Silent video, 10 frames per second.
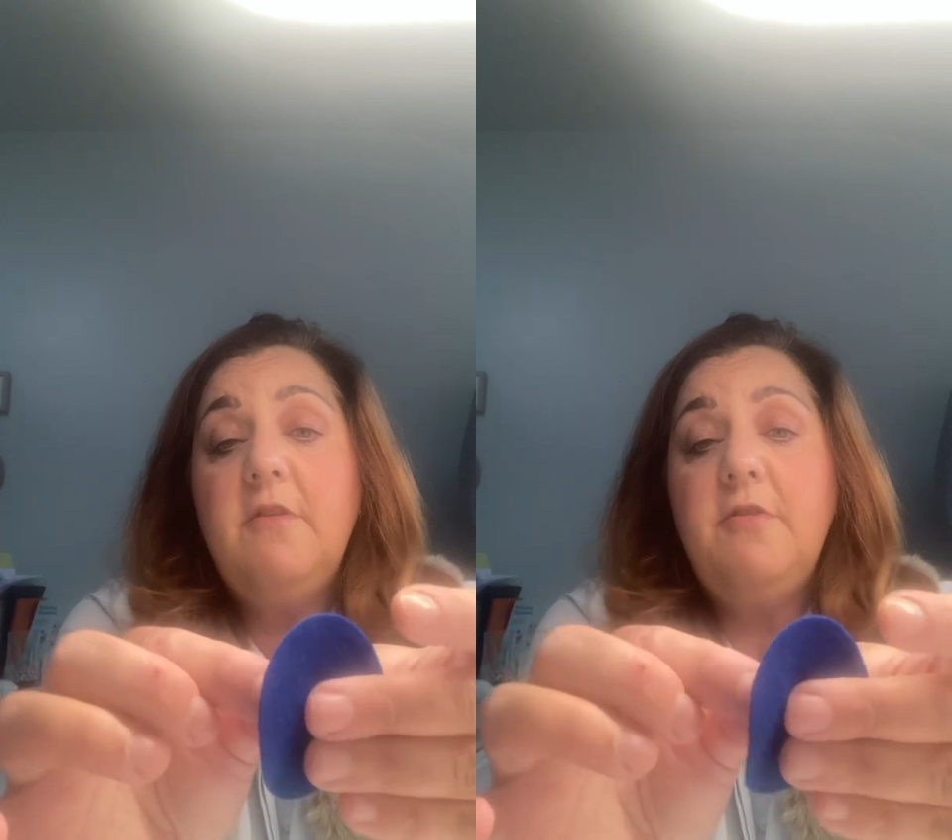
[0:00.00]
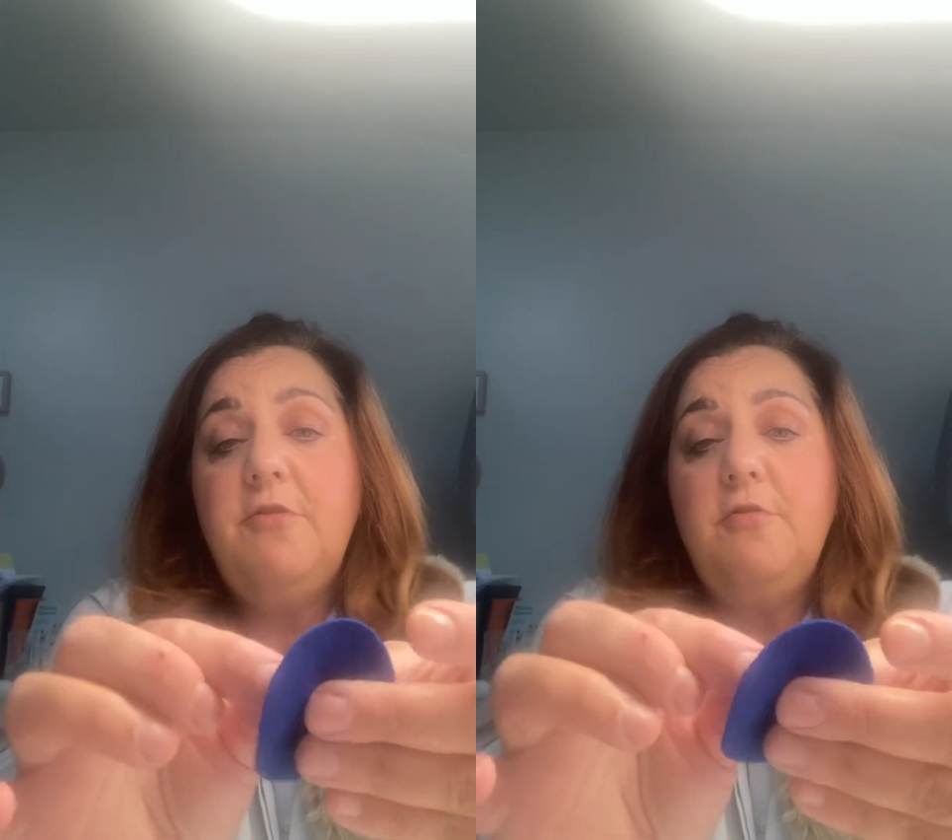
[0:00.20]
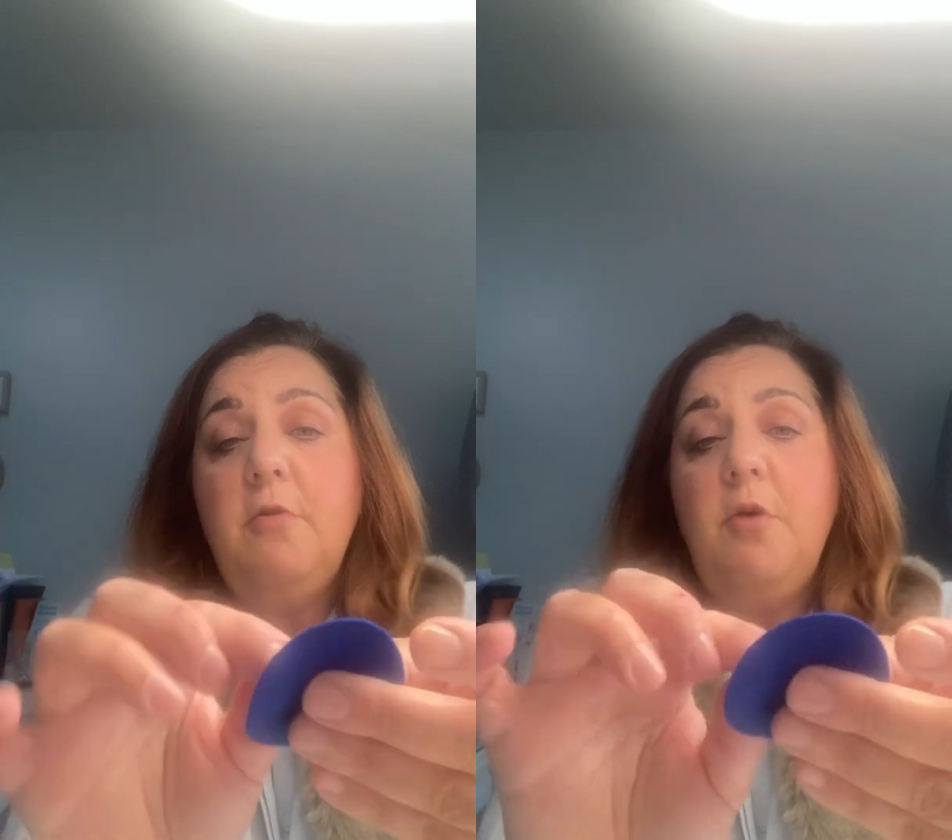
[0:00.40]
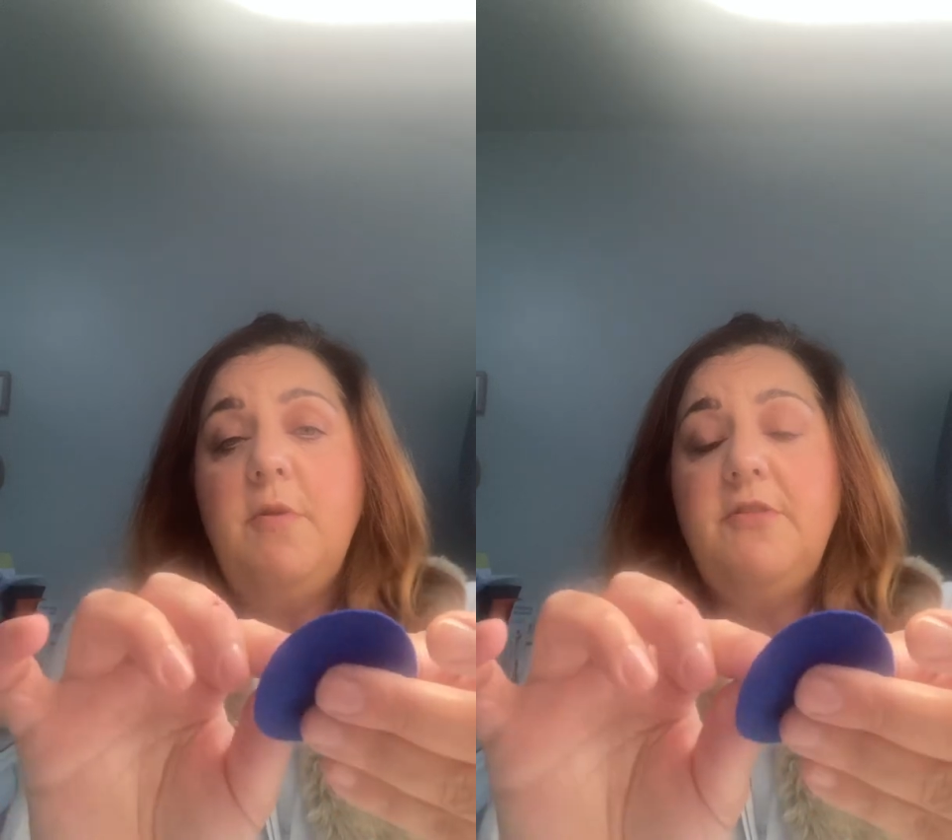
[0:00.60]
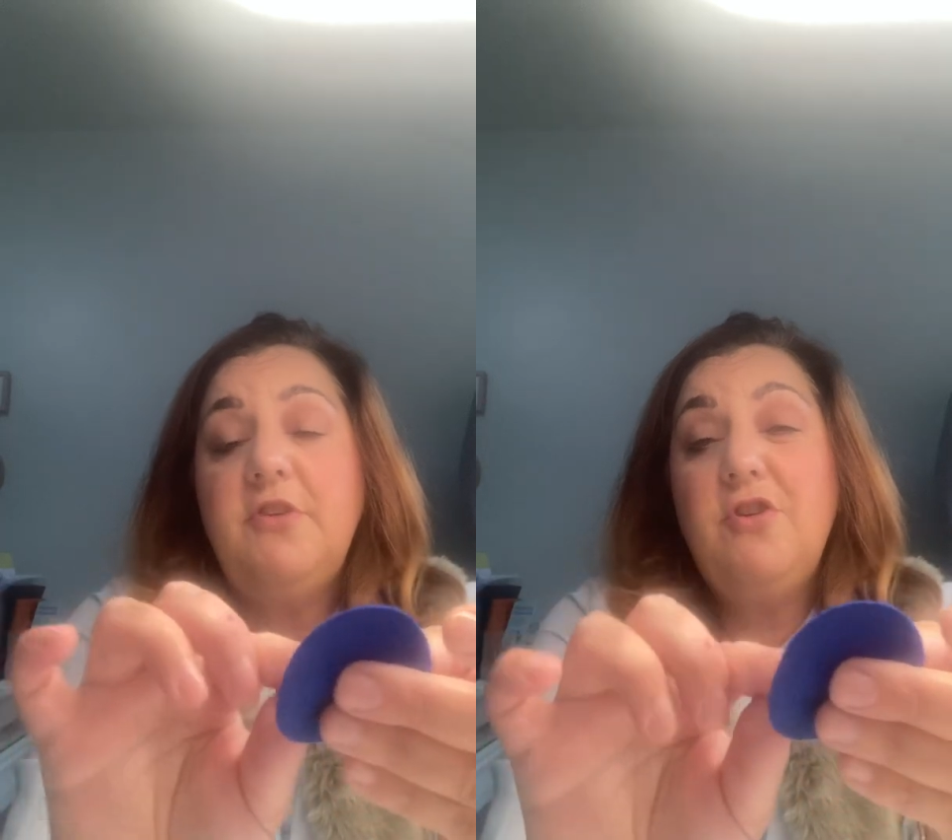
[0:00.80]
through
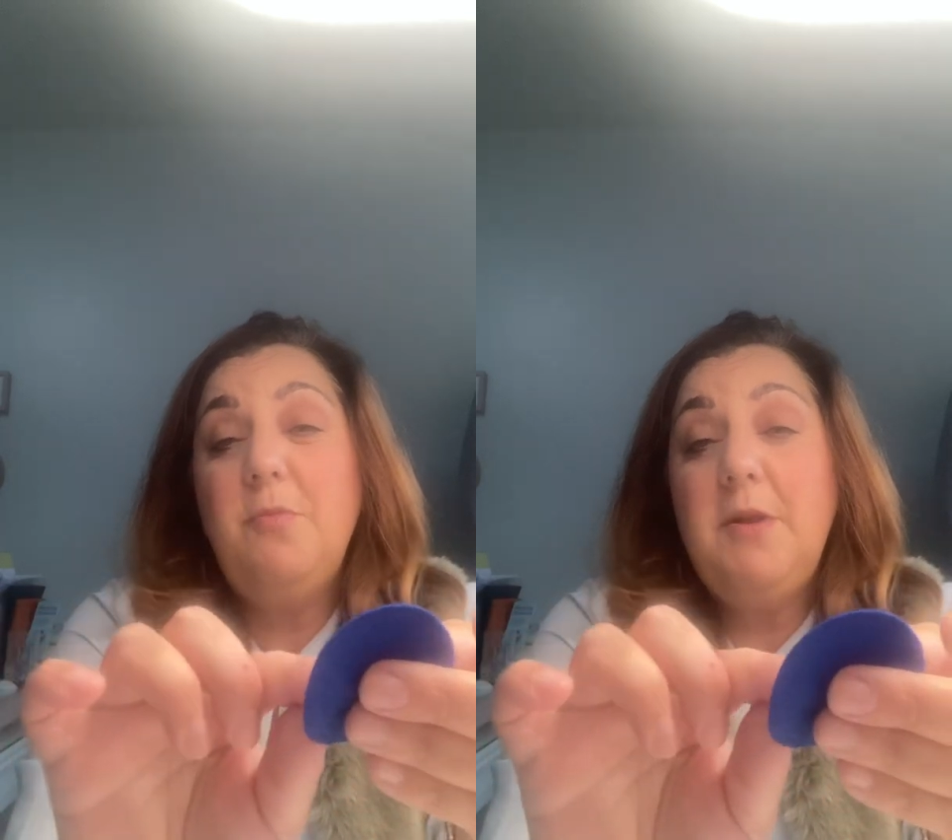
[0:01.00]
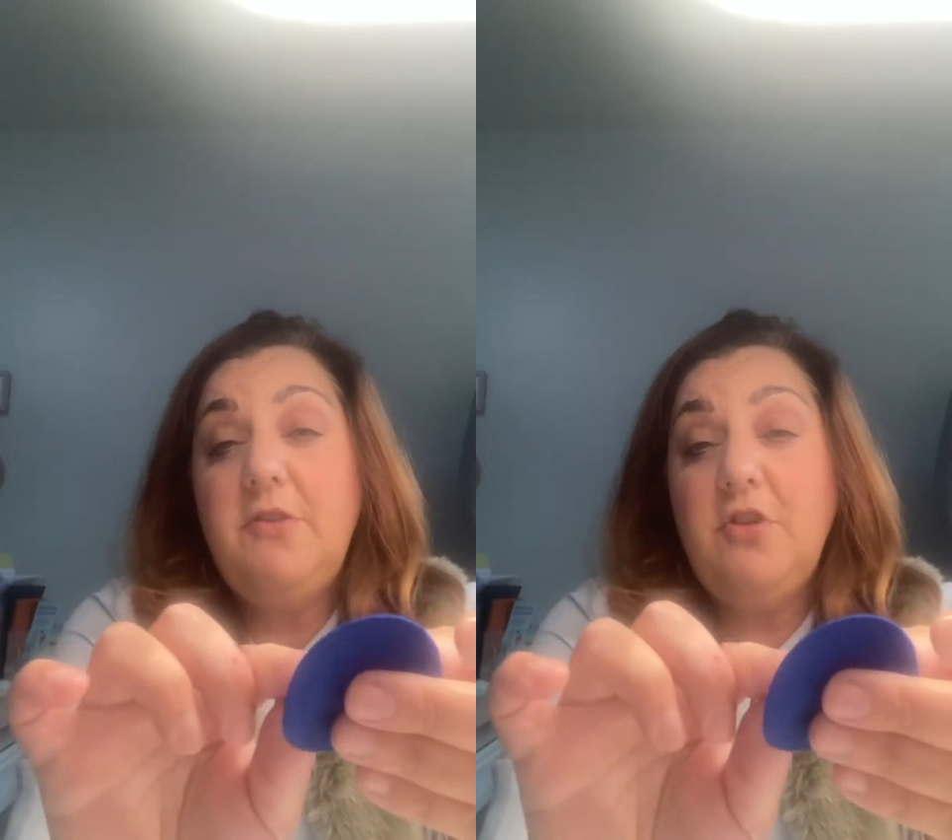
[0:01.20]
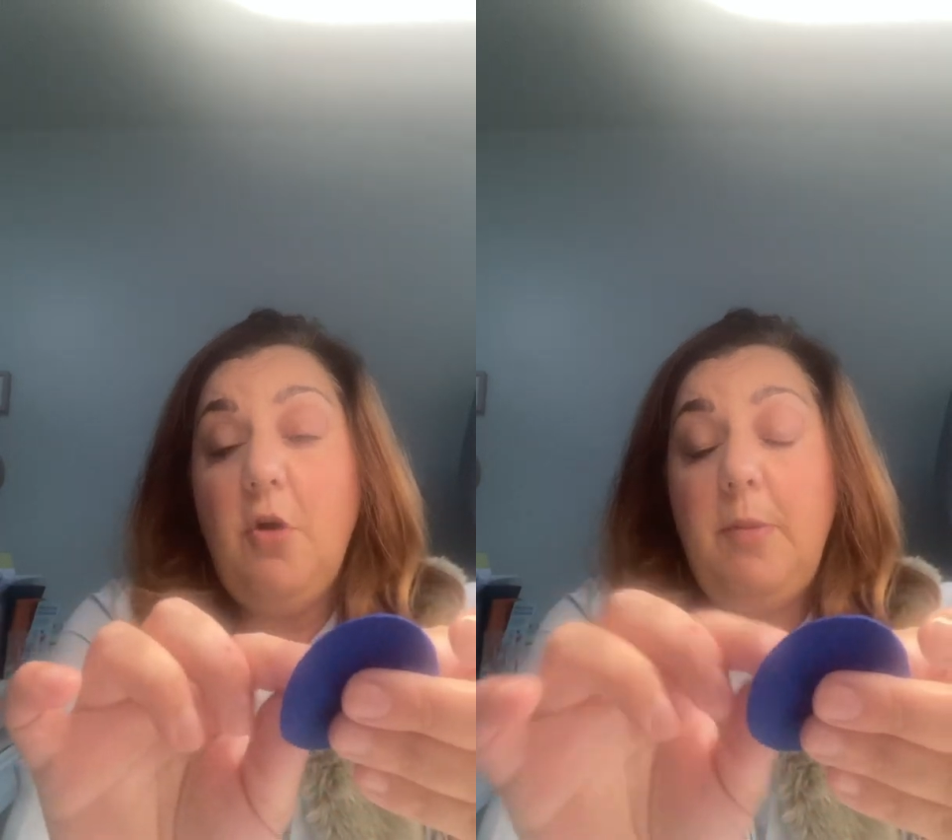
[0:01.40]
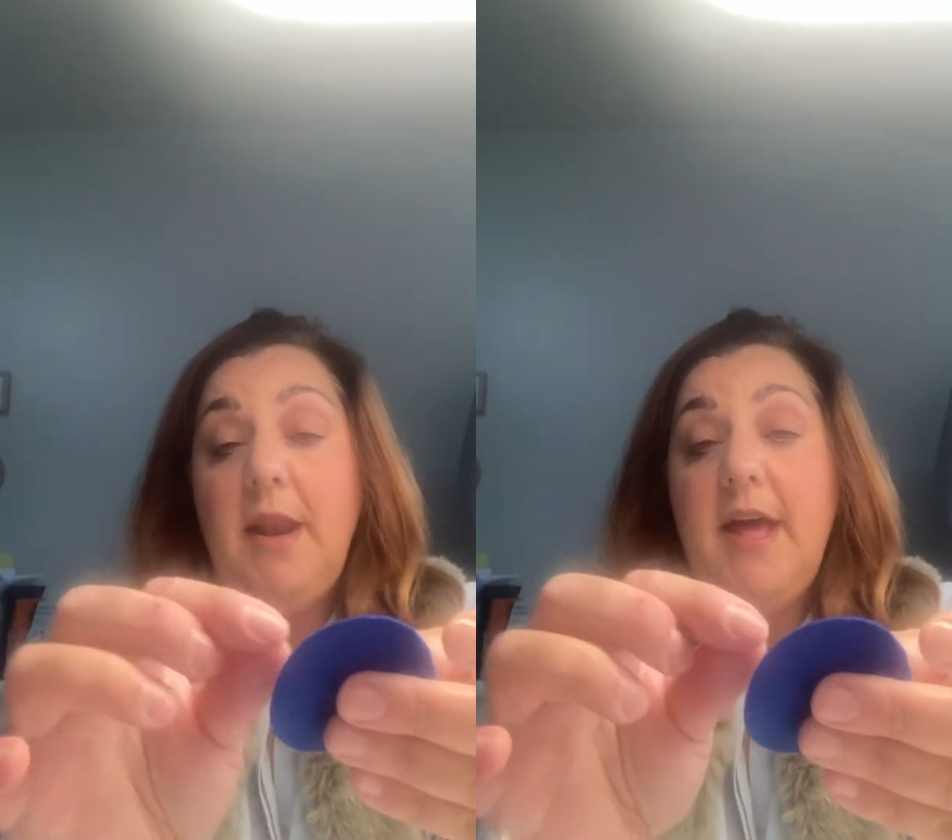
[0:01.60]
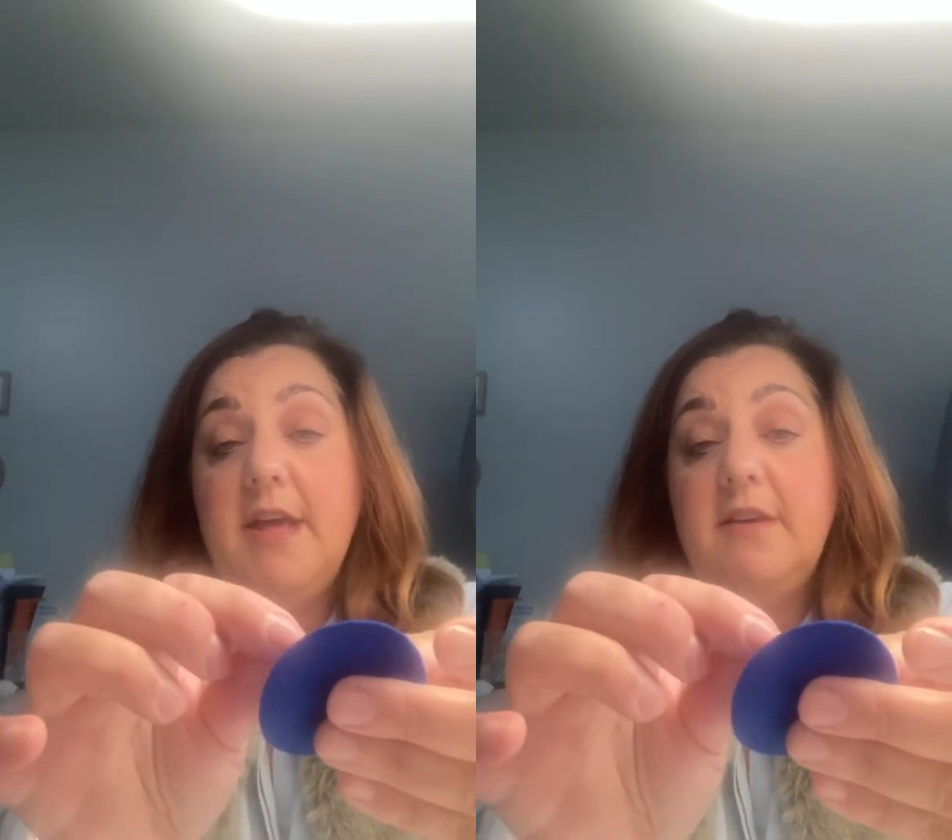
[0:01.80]
almost a couple of top
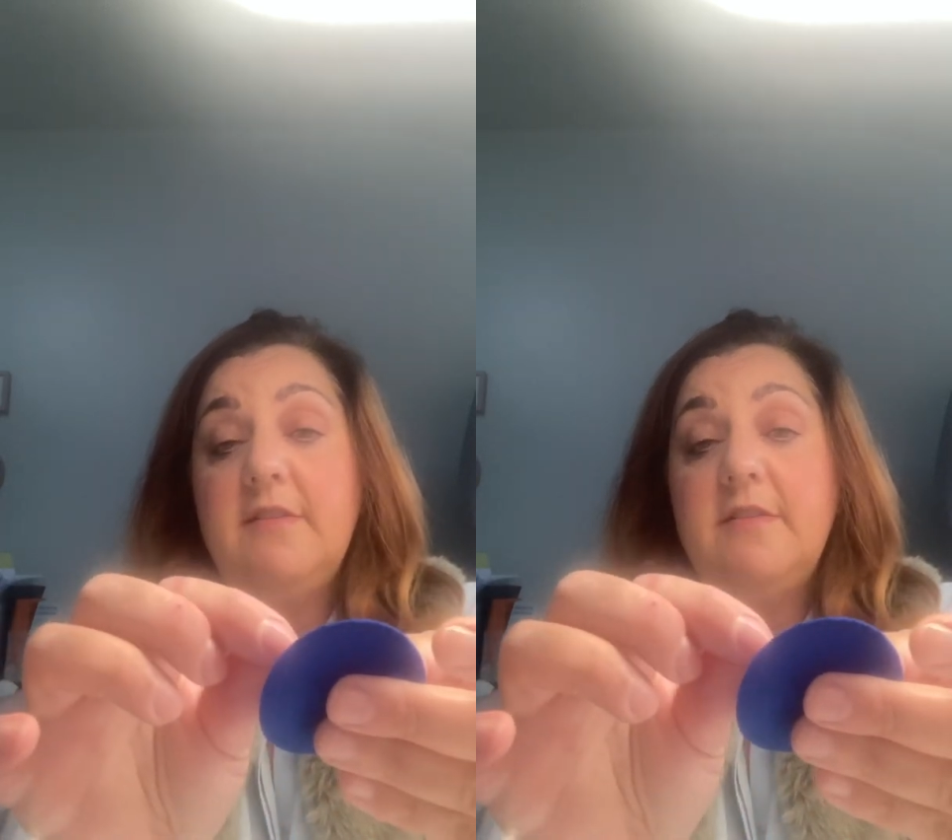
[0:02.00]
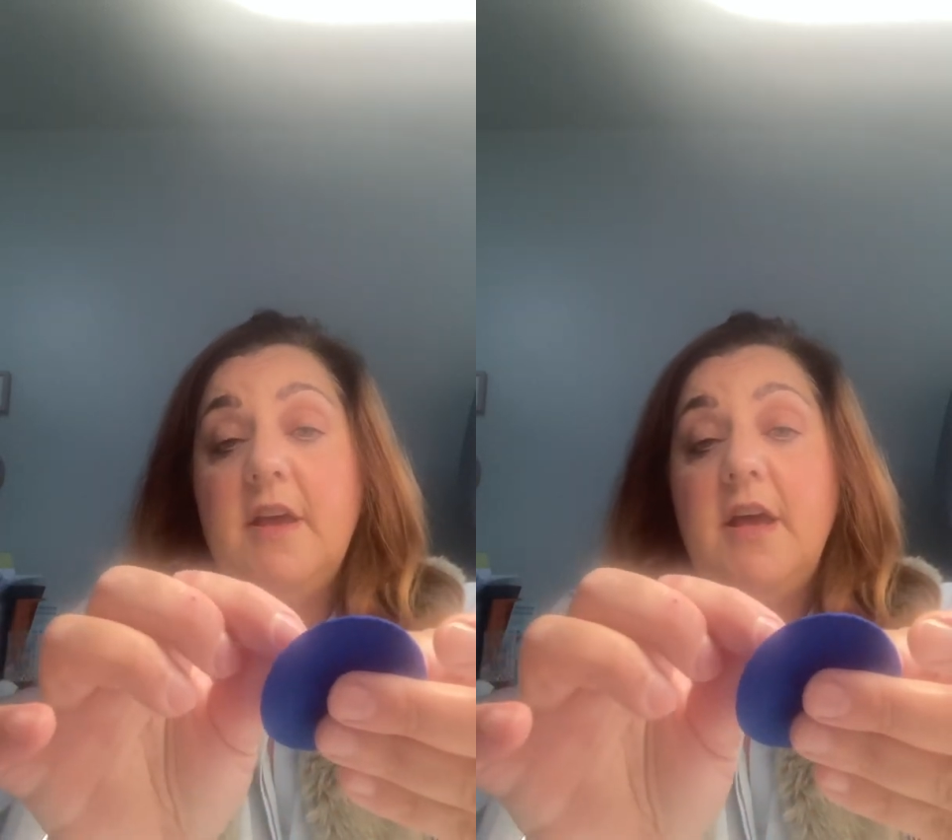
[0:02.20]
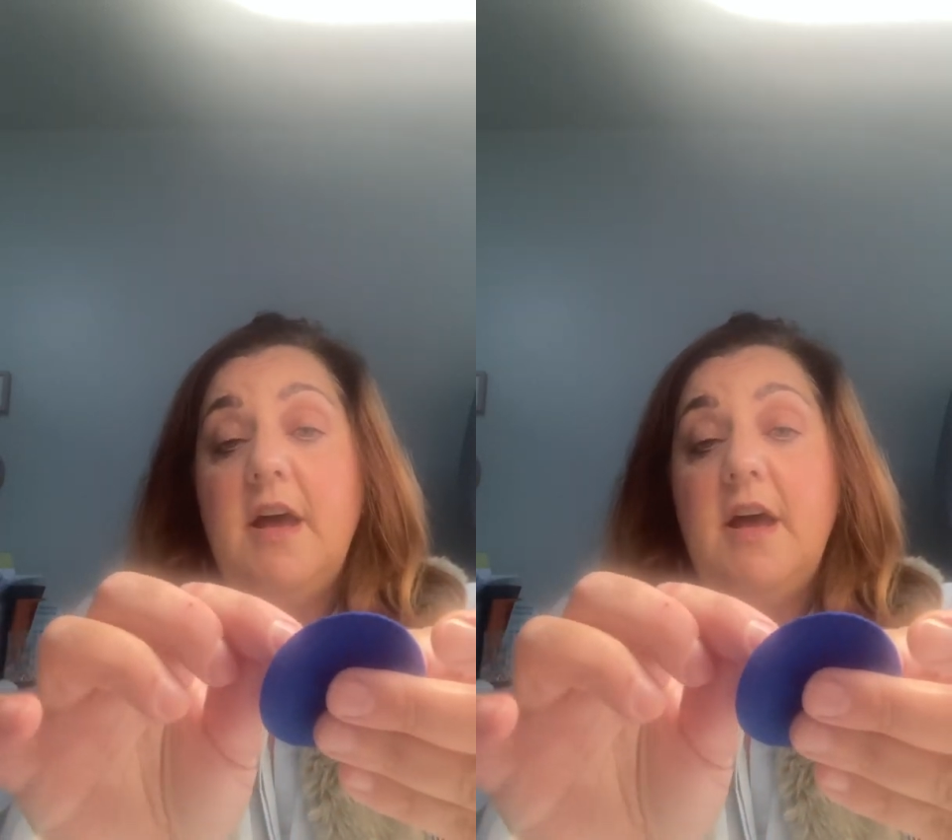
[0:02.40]
layers,